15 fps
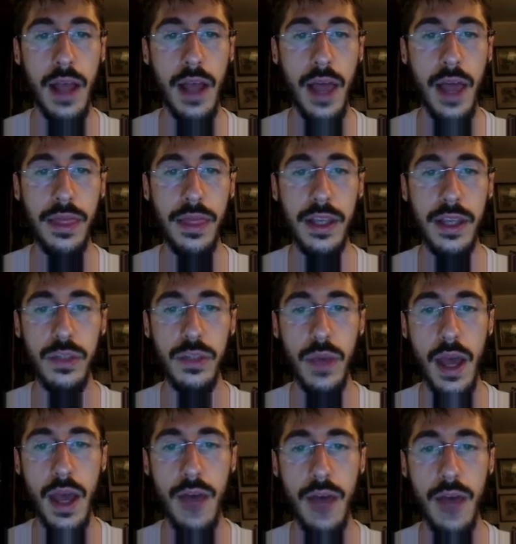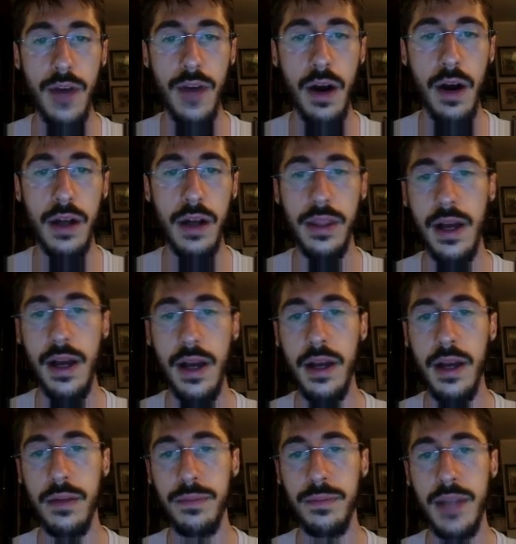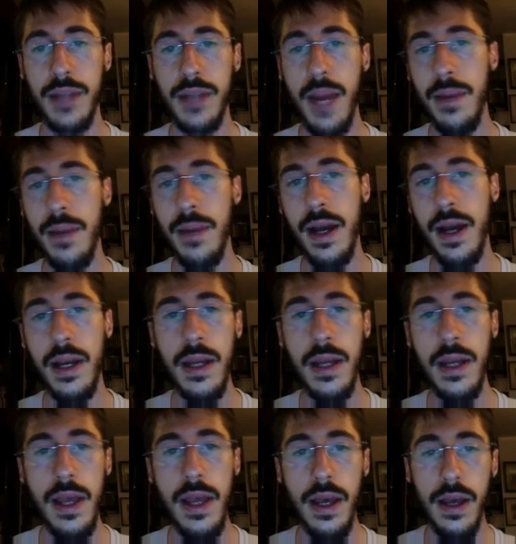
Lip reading: and this we have our timeline.